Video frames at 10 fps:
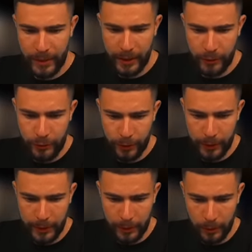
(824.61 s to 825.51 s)
Are you
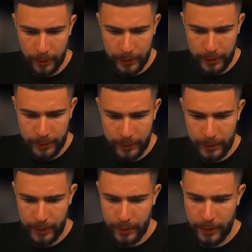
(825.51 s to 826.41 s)
trolling a little bit?
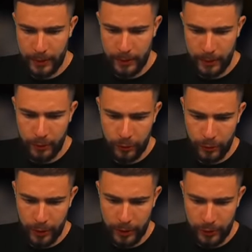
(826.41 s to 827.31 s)
You
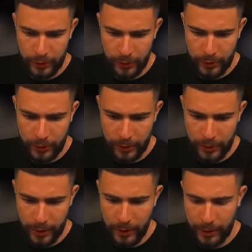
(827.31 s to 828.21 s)
trolling just the
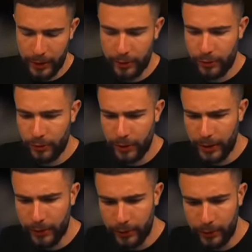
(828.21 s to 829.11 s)
tie? Okay, you trolling
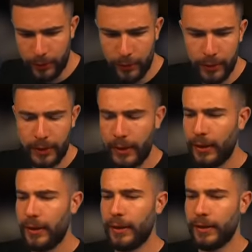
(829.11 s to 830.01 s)
hardcore.
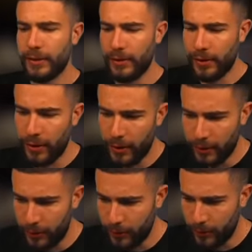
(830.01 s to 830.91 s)
This is a
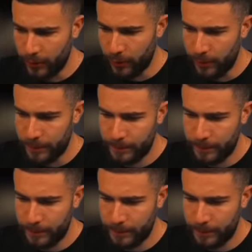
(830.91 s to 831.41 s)
hardcore troll.